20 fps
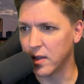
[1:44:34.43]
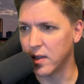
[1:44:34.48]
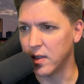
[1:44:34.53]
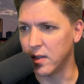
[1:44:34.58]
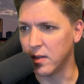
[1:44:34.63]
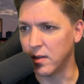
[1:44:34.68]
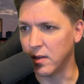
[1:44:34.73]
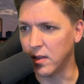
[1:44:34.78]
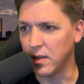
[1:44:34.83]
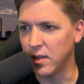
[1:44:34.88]

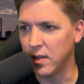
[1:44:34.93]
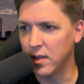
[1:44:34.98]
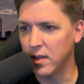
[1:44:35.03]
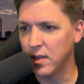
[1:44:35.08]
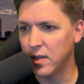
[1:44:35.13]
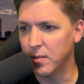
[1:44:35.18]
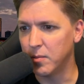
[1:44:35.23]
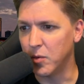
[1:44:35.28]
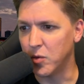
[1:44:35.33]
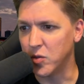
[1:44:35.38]
than
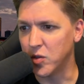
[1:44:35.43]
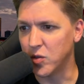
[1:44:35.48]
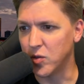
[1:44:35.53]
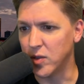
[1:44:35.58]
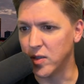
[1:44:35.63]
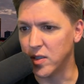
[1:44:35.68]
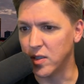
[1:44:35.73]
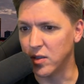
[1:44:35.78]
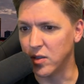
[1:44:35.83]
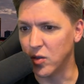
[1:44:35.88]
most
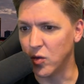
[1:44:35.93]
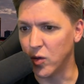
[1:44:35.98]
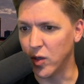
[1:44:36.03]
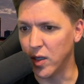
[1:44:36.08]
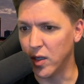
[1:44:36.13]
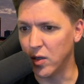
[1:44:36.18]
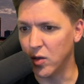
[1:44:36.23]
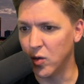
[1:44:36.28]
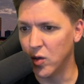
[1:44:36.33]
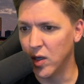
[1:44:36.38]
streets in
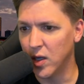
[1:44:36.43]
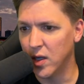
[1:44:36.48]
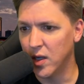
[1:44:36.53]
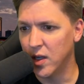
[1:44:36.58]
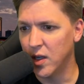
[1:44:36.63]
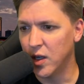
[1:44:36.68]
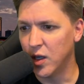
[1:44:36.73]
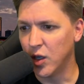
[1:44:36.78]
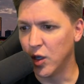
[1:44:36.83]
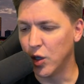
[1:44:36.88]
Tokyo.
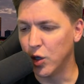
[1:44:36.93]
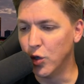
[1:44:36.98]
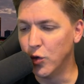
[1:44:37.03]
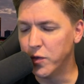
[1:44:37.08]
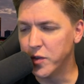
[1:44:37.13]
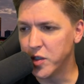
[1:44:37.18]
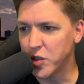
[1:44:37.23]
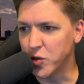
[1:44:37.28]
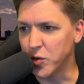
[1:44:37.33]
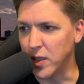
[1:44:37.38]
Kloof
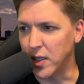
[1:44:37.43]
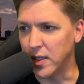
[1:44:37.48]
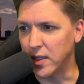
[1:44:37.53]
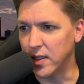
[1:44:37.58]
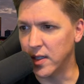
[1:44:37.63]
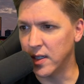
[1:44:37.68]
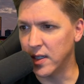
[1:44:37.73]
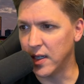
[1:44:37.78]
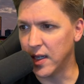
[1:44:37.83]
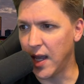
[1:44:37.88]
Street
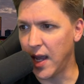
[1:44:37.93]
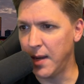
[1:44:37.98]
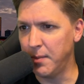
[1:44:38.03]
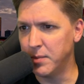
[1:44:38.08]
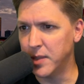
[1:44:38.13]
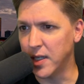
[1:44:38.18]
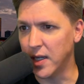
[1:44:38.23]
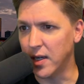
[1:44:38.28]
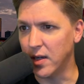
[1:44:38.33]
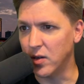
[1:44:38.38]
in Cape
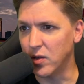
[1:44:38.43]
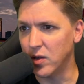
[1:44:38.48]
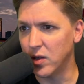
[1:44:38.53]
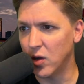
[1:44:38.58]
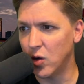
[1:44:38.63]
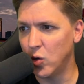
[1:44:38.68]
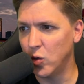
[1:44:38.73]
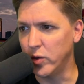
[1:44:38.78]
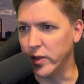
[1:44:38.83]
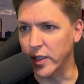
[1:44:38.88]
Town.
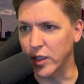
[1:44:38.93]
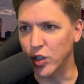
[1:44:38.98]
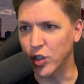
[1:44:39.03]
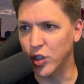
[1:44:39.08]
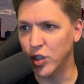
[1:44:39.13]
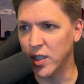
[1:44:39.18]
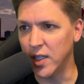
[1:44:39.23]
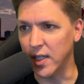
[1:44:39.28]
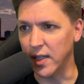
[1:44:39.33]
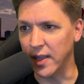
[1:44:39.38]
Holy
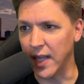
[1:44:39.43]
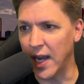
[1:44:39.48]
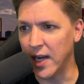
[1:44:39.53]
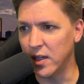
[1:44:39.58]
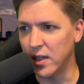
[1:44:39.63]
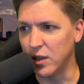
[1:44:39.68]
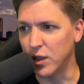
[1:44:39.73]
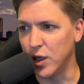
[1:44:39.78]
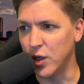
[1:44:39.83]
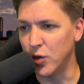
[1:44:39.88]
shit. That
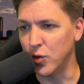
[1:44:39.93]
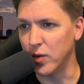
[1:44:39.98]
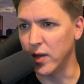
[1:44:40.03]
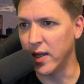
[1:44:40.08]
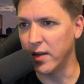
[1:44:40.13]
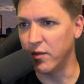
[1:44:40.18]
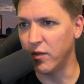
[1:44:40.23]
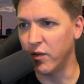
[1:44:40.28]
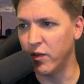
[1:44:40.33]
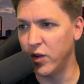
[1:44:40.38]
alone,
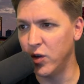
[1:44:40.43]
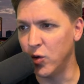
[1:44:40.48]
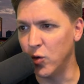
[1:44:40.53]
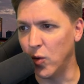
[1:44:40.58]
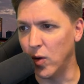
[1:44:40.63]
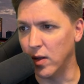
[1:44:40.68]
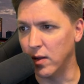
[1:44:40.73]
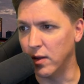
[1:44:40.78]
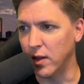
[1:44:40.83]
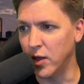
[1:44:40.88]
that
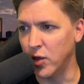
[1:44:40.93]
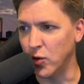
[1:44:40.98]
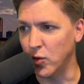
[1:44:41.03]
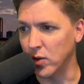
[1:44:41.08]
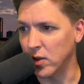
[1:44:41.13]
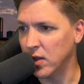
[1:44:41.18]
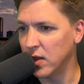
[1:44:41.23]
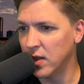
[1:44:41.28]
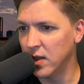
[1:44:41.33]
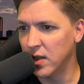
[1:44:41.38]
view
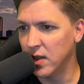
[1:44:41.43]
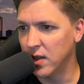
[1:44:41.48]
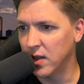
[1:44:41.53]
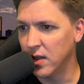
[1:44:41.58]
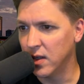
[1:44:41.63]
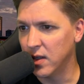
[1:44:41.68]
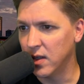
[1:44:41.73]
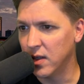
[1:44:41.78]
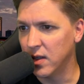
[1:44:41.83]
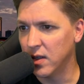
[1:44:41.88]
alone
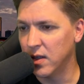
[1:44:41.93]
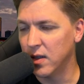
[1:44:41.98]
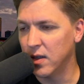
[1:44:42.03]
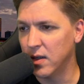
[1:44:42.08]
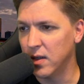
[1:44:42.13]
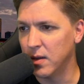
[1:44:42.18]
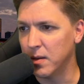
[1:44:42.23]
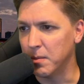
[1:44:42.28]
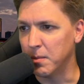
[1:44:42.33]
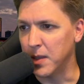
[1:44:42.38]

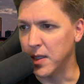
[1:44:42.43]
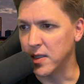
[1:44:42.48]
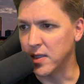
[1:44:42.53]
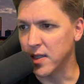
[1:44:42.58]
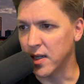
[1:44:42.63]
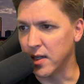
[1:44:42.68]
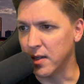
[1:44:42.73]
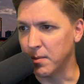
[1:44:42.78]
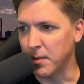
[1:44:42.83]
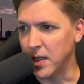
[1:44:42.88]
makes
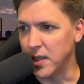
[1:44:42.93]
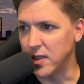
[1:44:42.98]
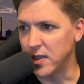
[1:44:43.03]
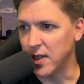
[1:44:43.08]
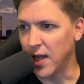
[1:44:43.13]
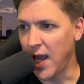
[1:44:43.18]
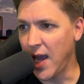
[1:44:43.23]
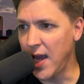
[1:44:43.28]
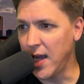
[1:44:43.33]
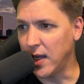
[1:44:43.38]
that
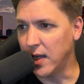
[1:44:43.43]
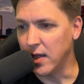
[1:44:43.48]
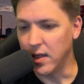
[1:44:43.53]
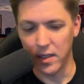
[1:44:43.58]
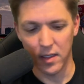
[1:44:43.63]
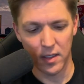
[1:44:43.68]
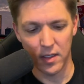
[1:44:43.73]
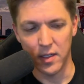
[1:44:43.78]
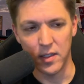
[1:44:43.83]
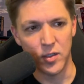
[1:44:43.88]
amazing. Hey,
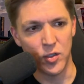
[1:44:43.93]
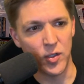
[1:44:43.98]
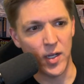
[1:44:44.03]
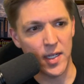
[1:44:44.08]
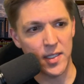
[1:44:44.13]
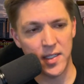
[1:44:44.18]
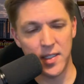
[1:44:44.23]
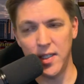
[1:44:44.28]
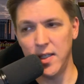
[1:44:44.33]
did you guys see